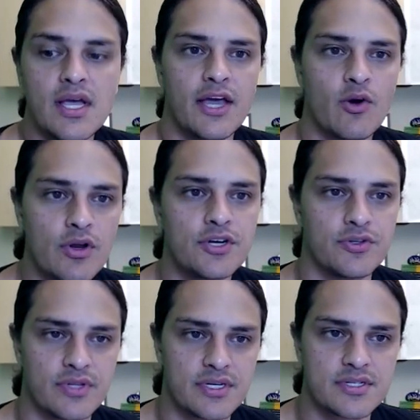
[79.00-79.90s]
in order to
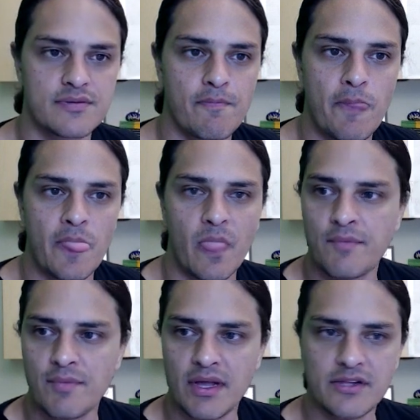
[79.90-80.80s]
do this,
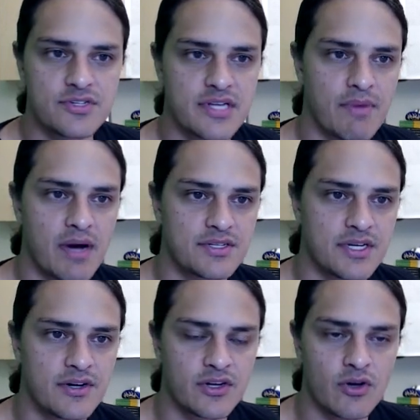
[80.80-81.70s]
I'm in my little sandbox here.